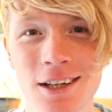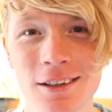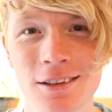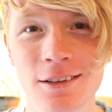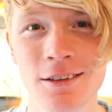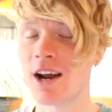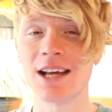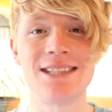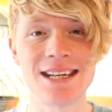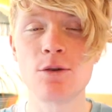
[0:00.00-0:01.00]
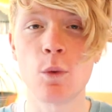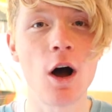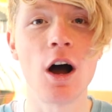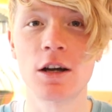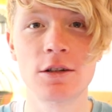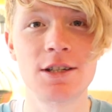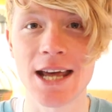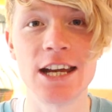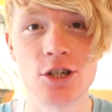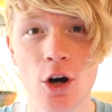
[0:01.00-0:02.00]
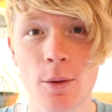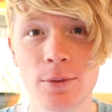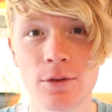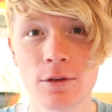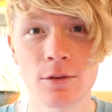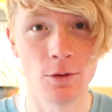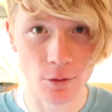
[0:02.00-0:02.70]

And back when I did work day jobs,